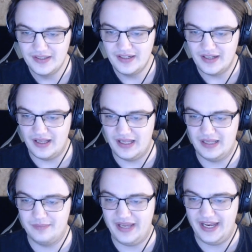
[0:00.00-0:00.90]

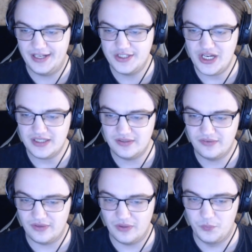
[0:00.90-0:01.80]
And
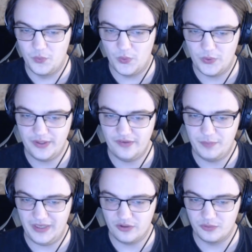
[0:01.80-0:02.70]
Shackles of War is
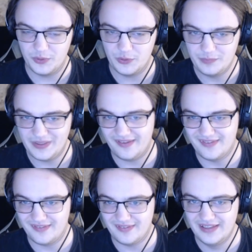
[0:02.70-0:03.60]
being removed because
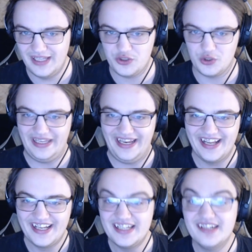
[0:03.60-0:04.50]
it's
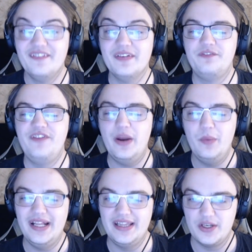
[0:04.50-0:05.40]
literally,
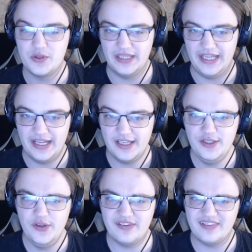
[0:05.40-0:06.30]
very literally,
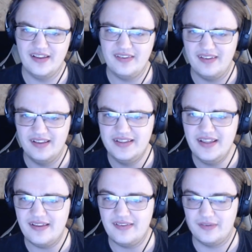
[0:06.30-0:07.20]
useless in
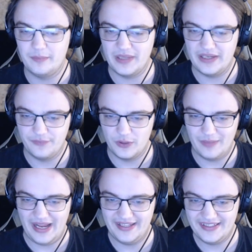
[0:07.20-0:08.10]
this play
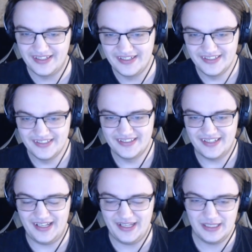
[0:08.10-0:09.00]
format.
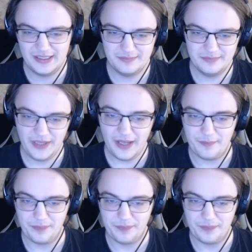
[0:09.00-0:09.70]
Yeah.